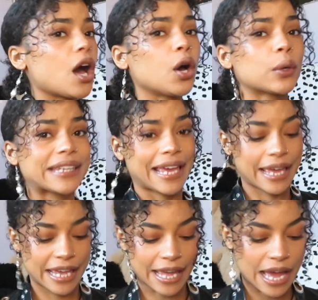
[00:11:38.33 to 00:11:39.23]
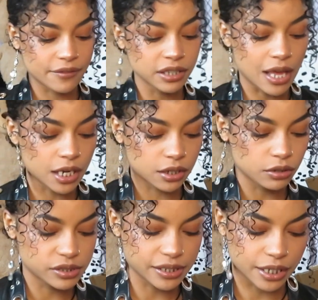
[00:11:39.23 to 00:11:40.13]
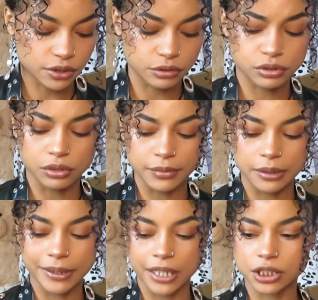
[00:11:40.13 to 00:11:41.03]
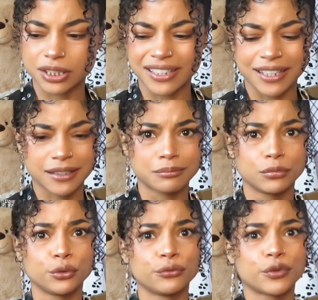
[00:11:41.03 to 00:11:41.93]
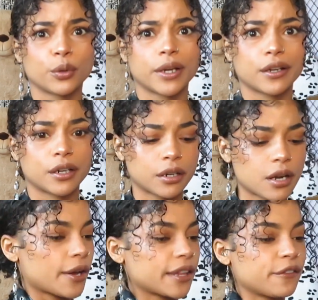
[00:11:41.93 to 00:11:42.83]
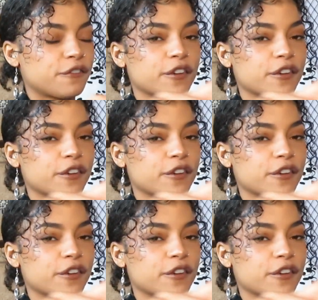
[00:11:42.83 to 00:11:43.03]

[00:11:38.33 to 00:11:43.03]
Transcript: Okay, I have a lot of clothes to get through, so maybe I should like move quicker. Okay, the